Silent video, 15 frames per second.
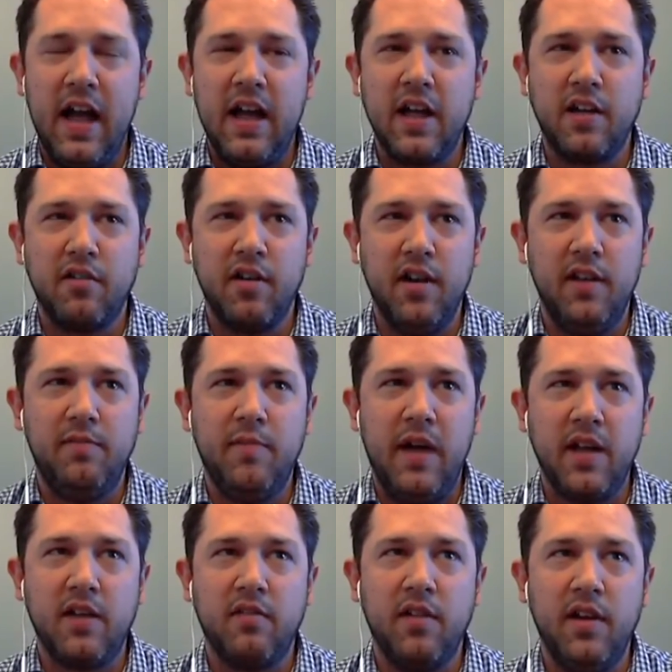I agree. I
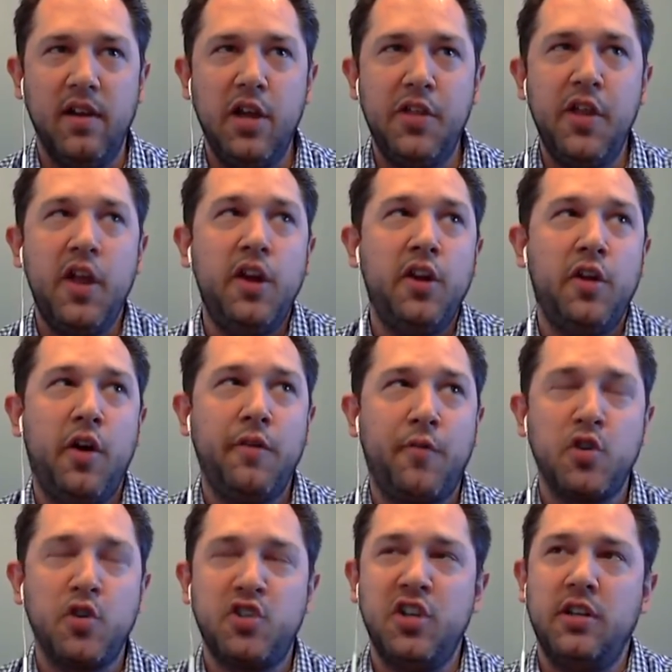agree.
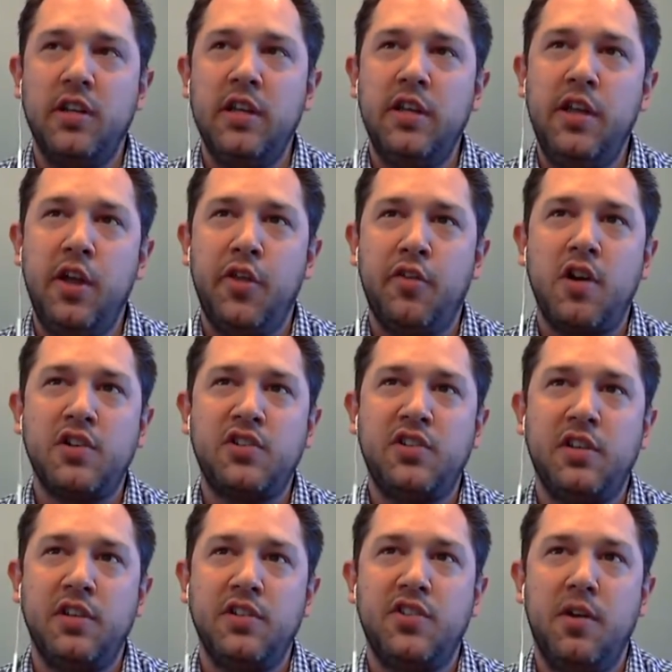Unfortunately, there are
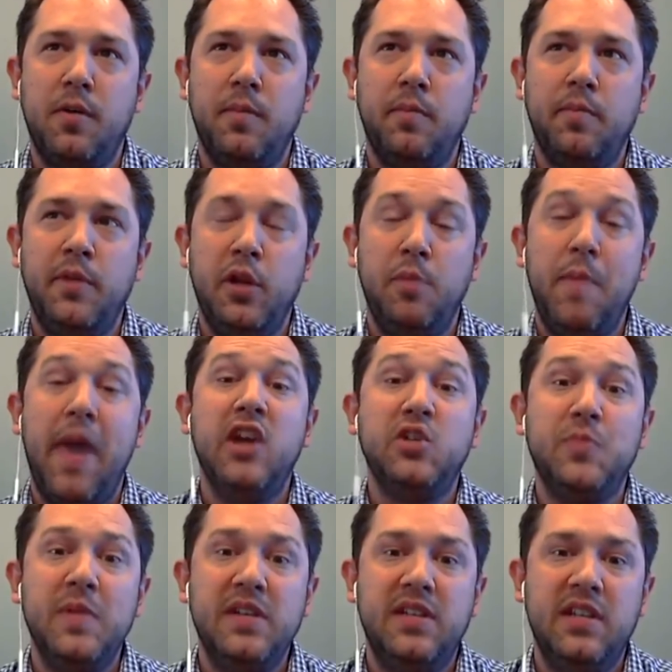still some,
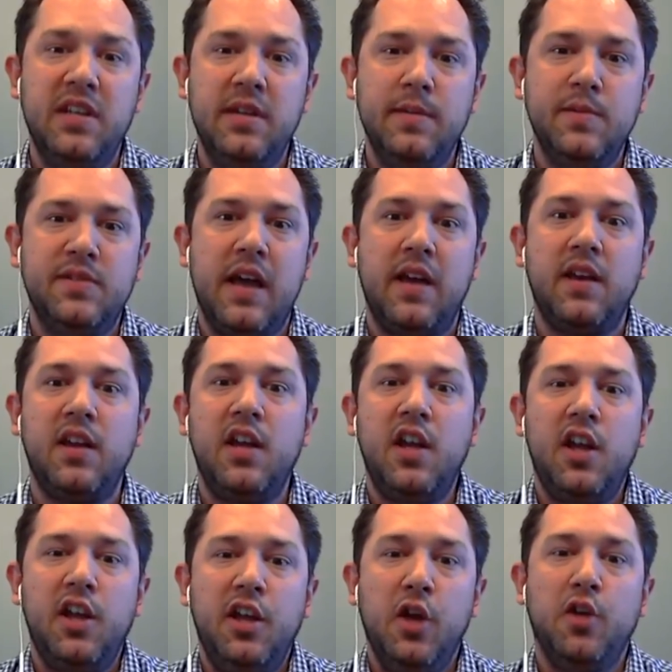management teams that,
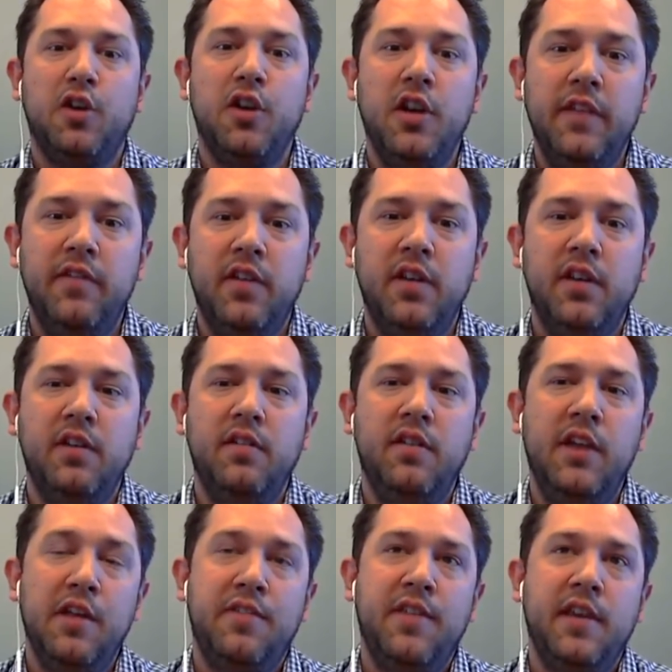could even,
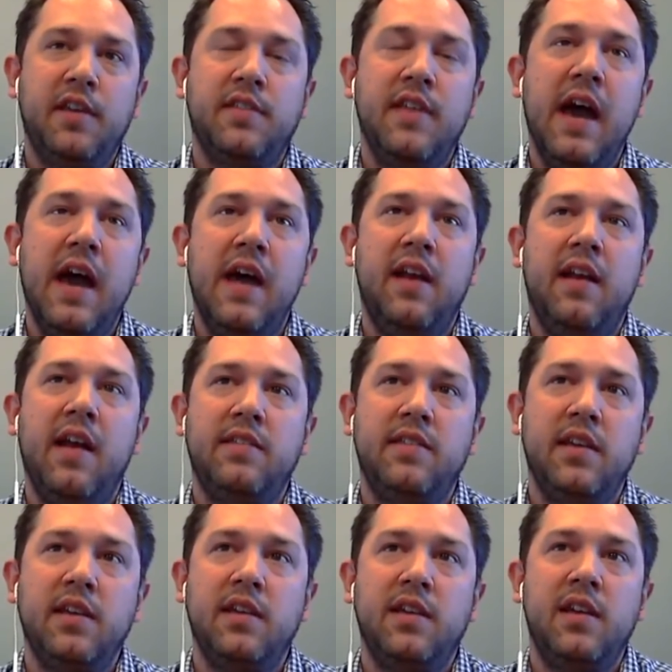think that. And I
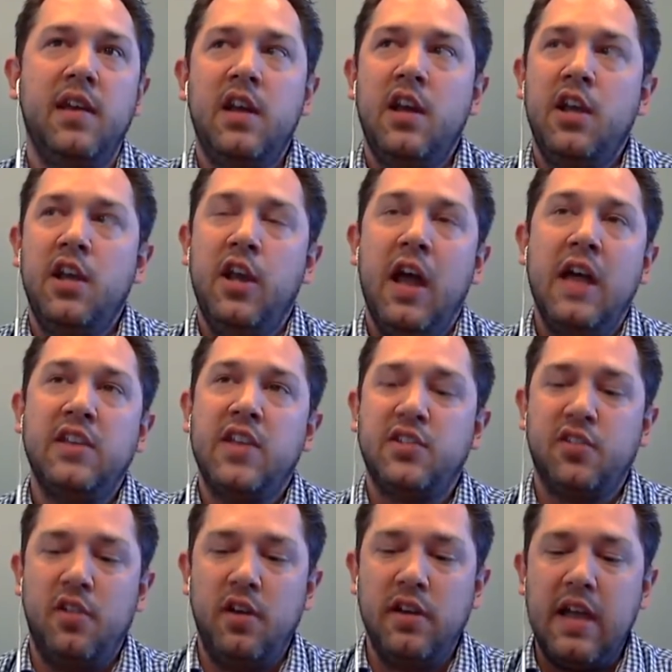think, as
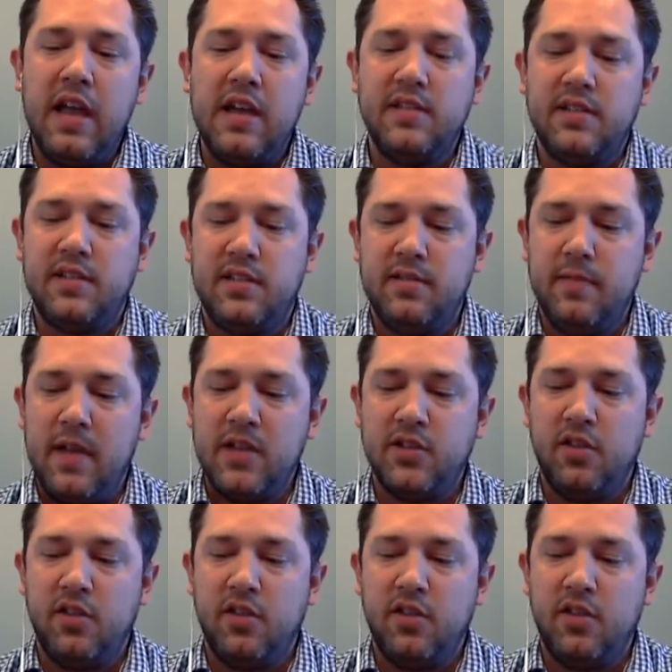long as,